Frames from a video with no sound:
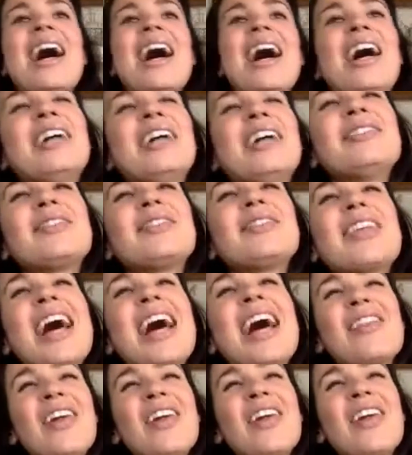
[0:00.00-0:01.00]
Uh,
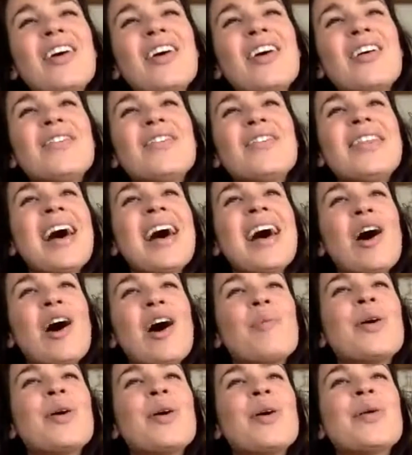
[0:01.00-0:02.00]
I love the
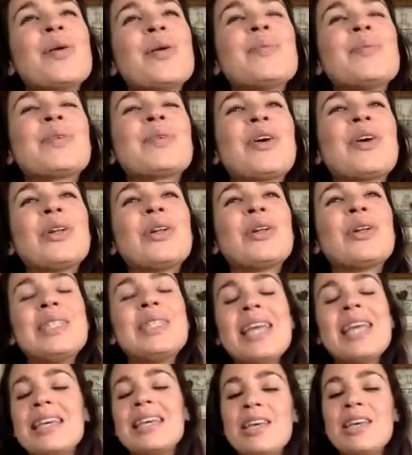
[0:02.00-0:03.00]
album called
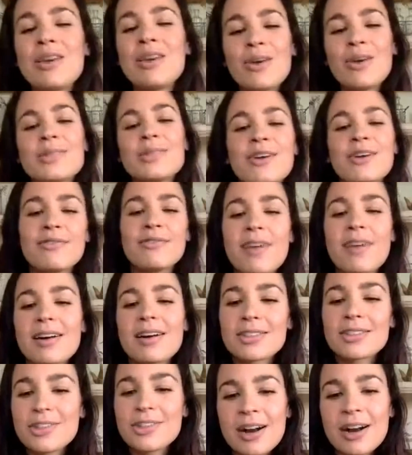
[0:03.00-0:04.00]
Yankee Hotel
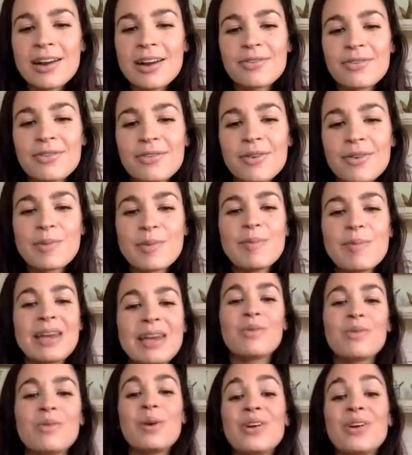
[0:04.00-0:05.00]
Foxtrot from the
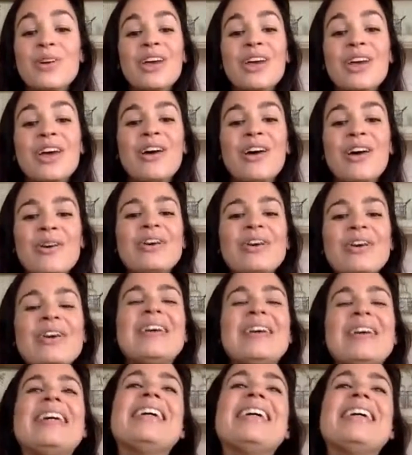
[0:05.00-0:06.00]
band Wilco
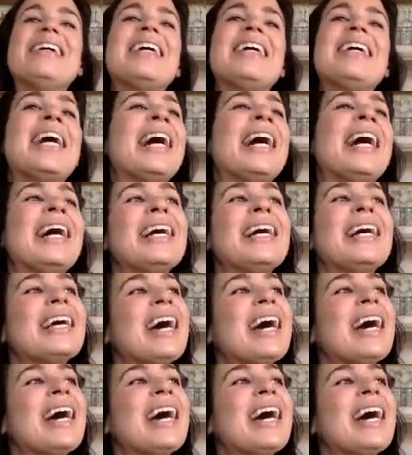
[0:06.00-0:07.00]
uh,
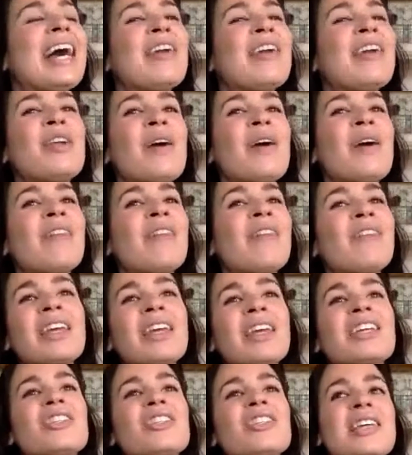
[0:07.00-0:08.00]
I don't know. I feel like
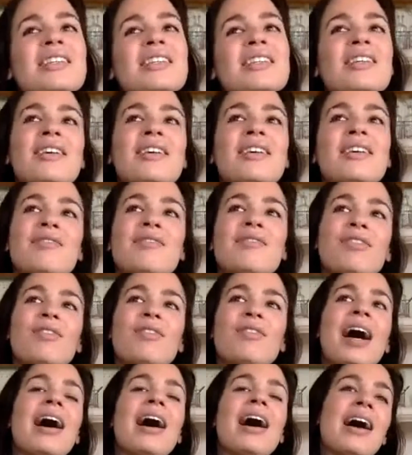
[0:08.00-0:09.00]
it just has a good
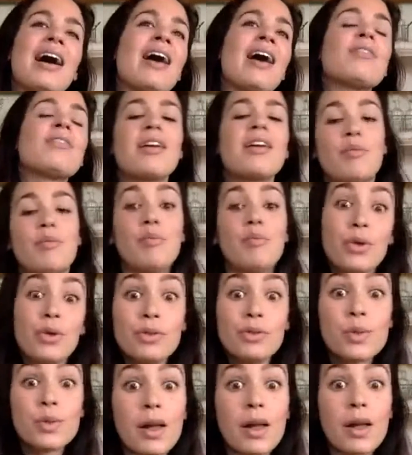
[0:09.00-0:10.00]
variety. I have a lot of
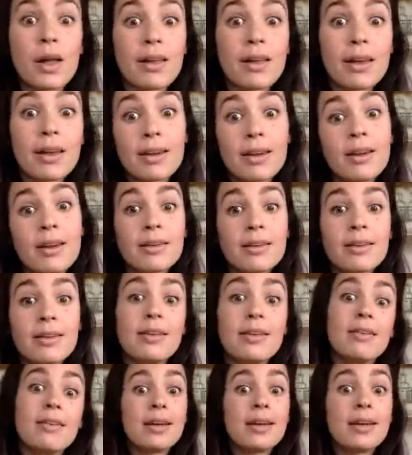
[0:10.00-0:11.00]
moods while I cook. You
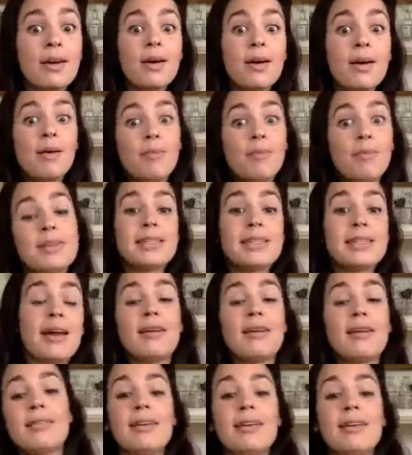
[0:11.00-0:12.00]
know, I go up and
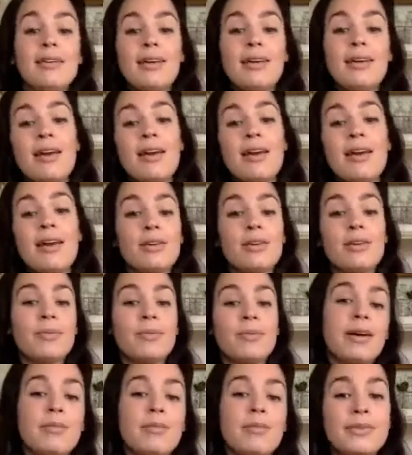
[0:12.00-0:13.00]
down and
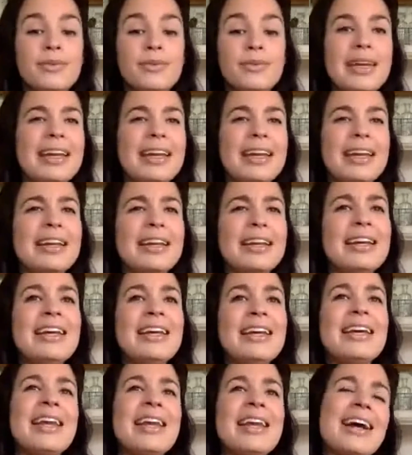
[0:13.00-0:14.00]
everywhere in between.
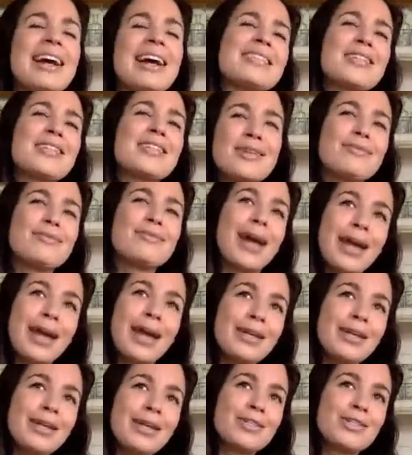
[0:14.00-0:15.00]
And it has a good
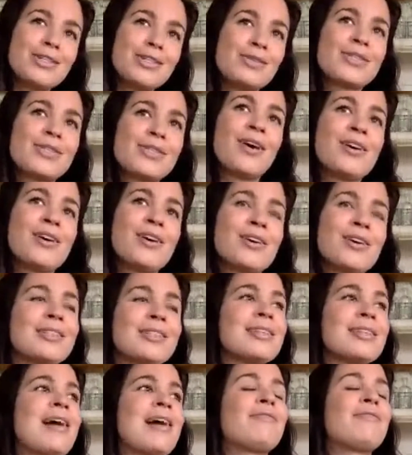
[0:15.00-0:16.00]
range of songs
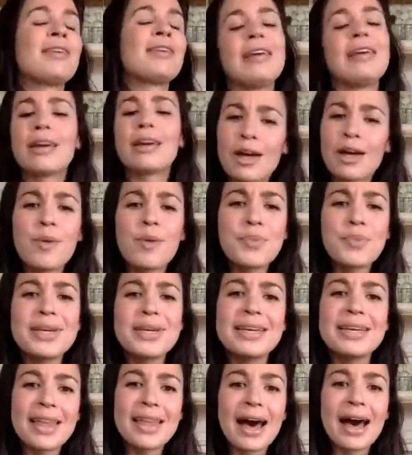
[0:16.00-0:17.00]
that I feel like
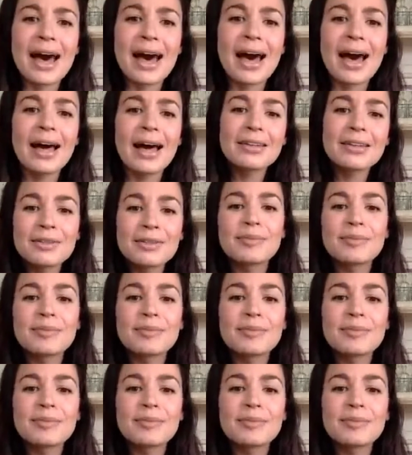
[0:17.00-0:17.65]
accompany that.